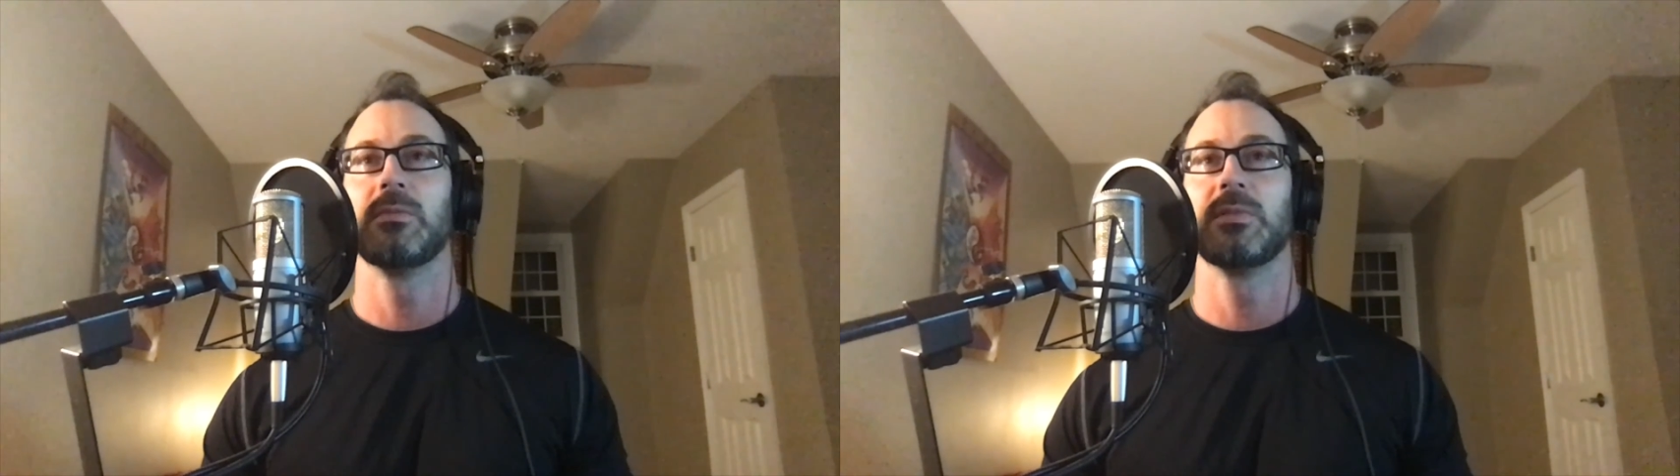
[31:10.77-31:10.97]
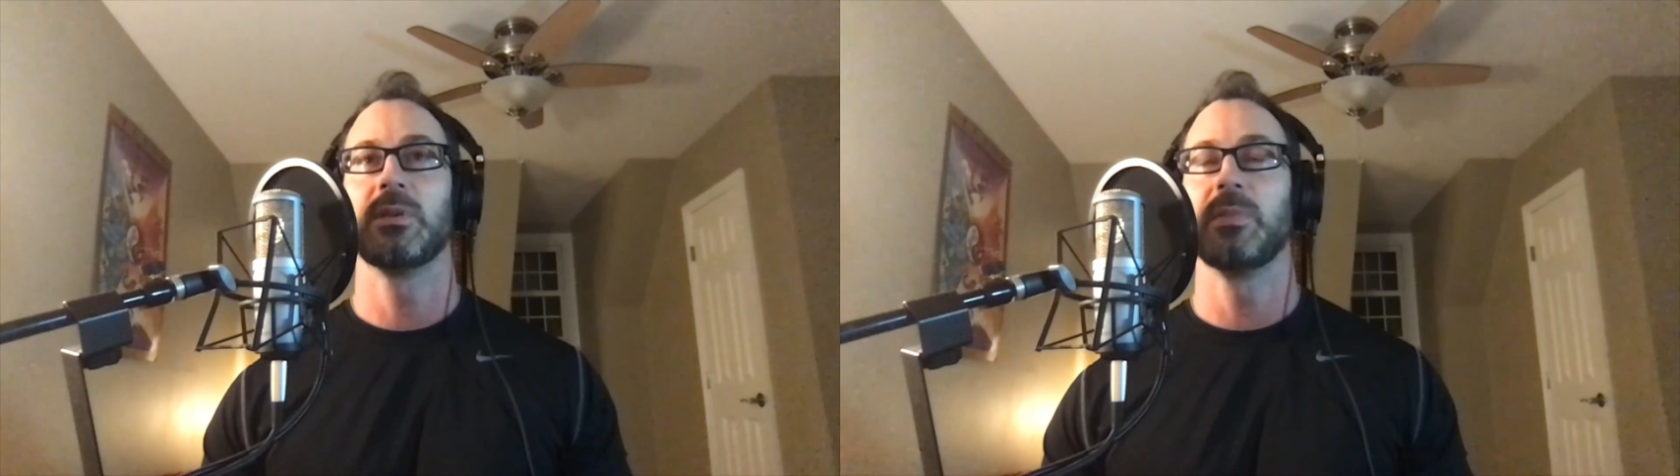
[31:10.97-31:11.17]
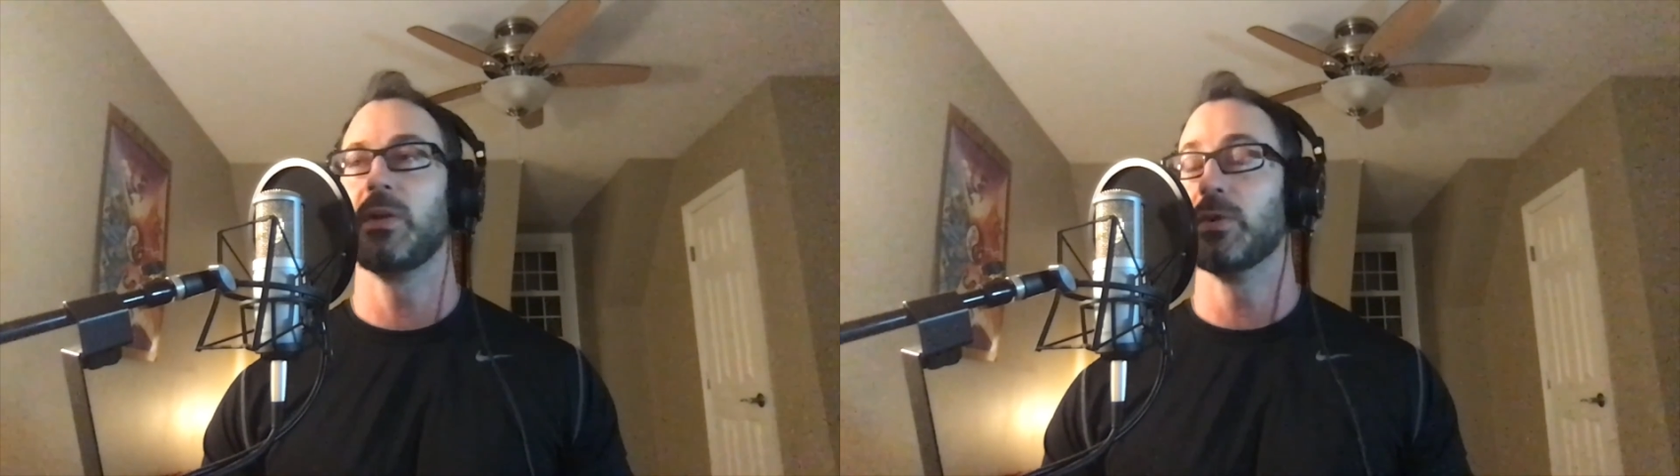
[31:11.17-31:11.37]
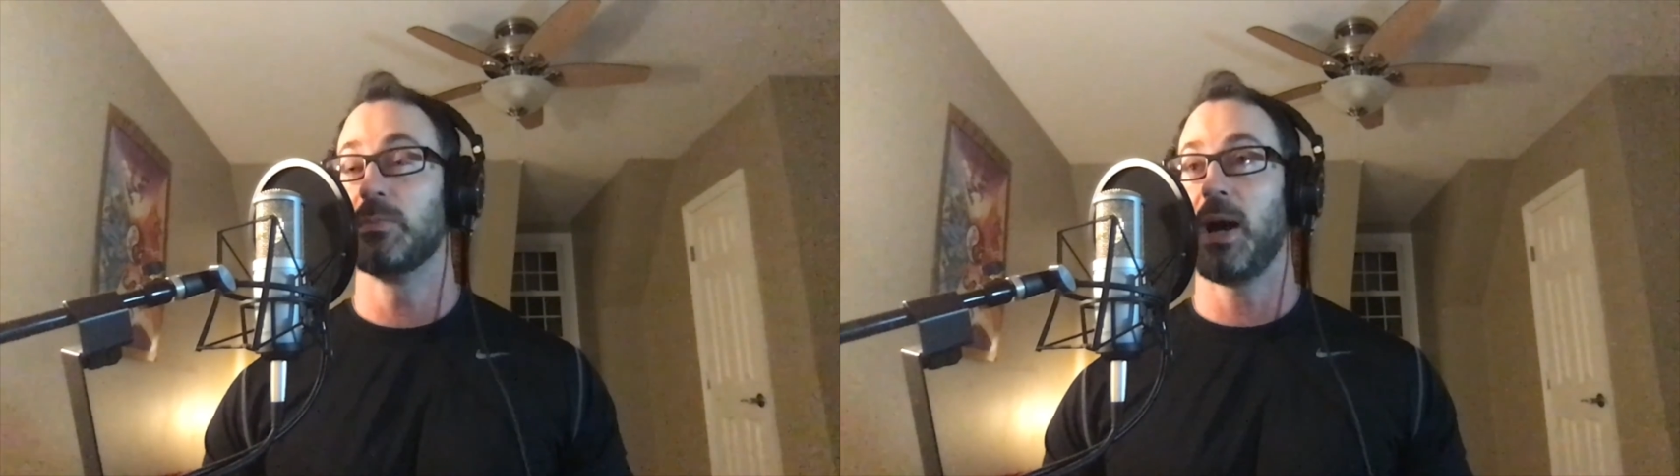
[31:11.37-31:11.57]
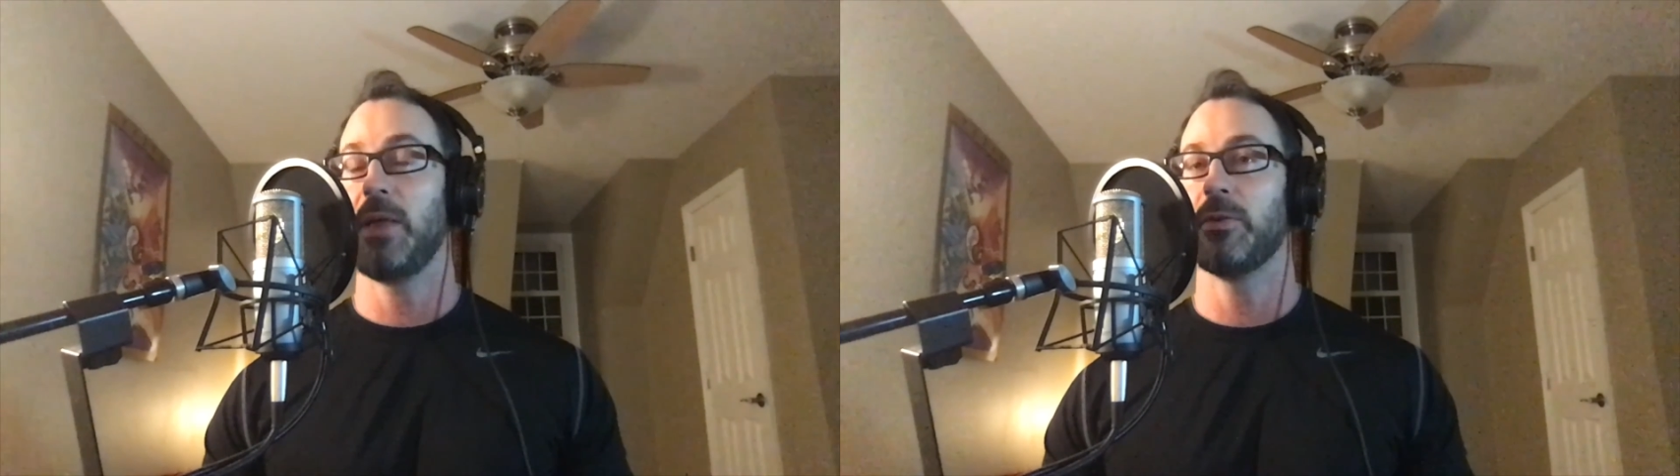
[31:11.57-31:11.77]
something that was
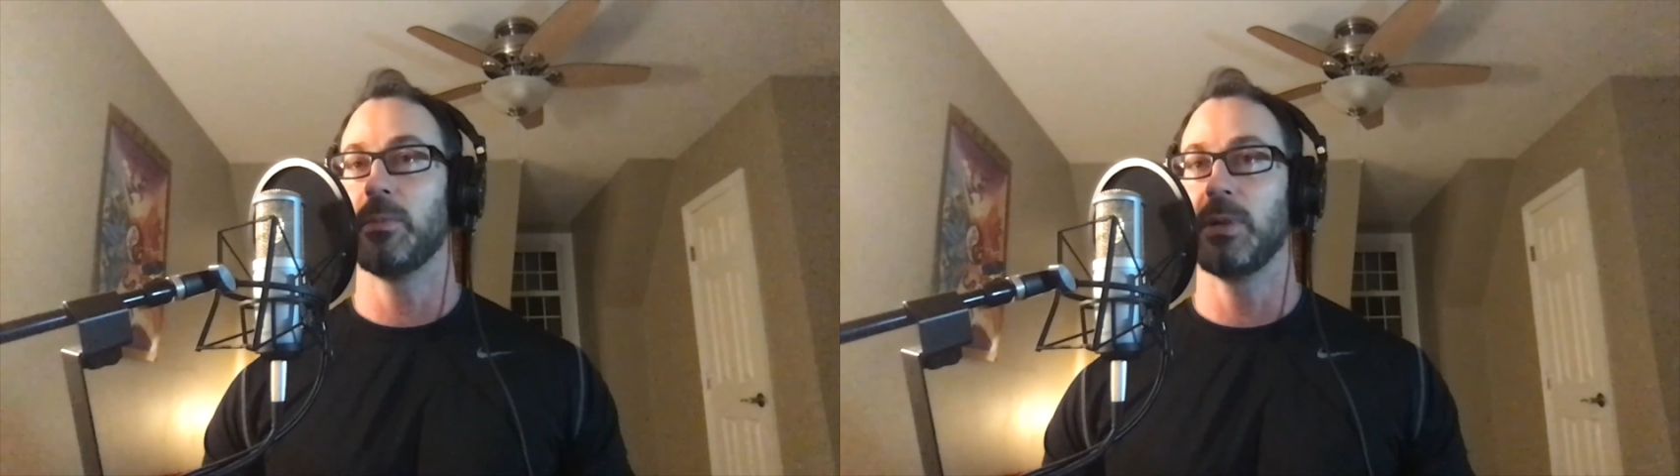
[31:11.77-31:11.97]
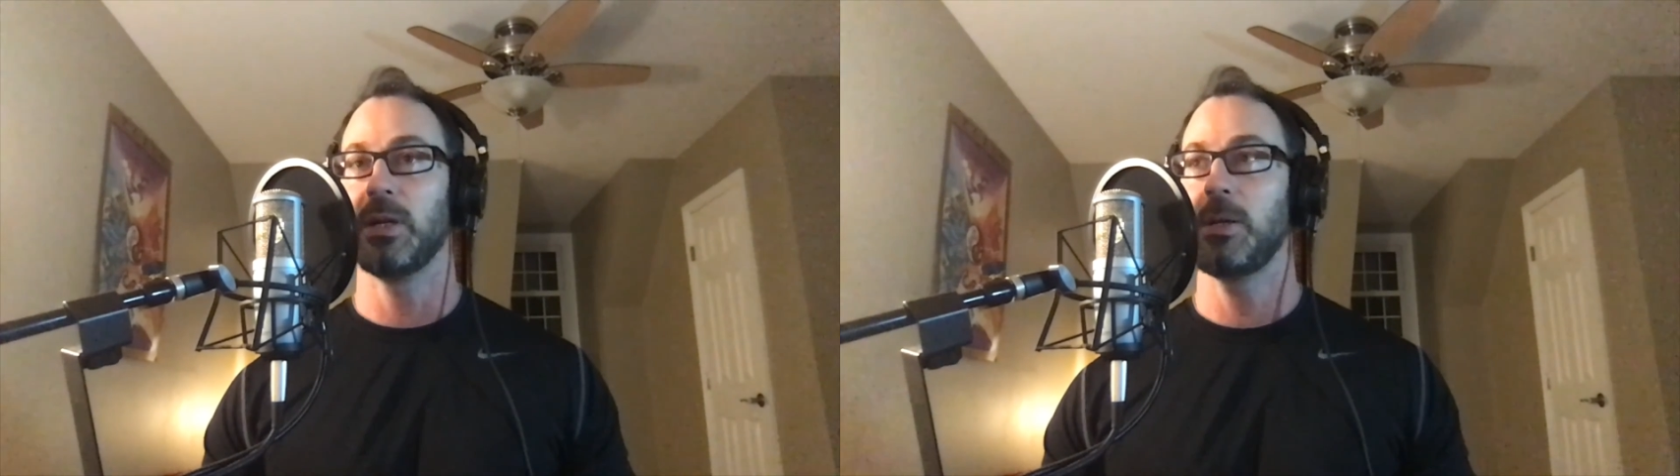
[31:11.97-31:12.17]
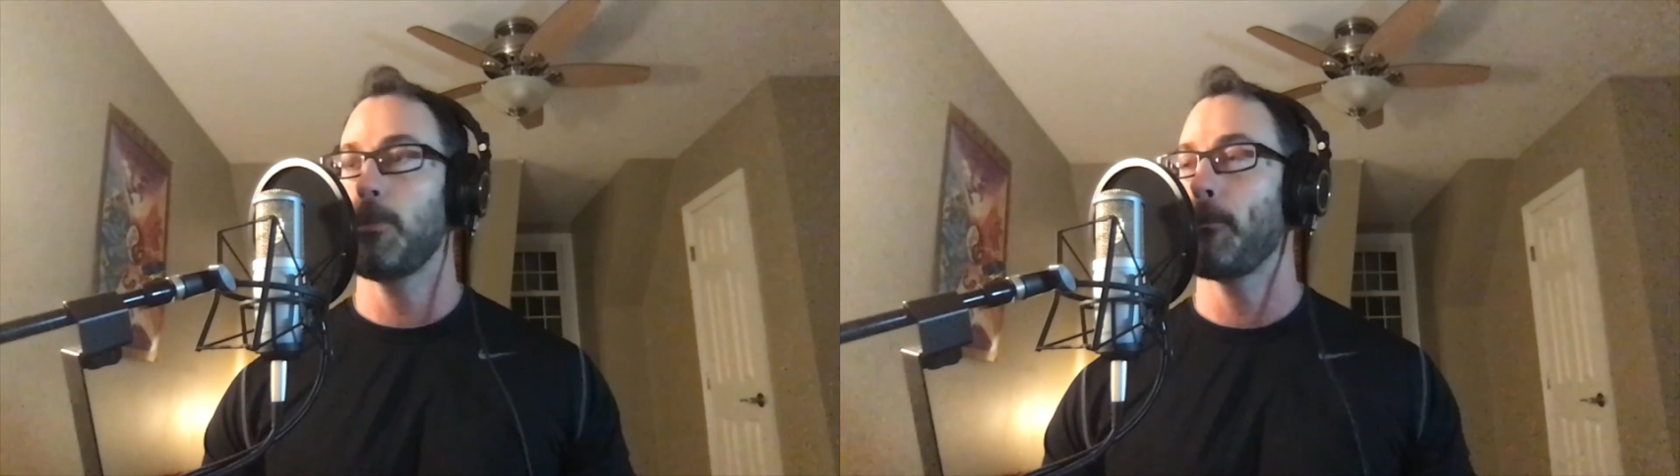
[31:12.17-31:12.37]
bothering me,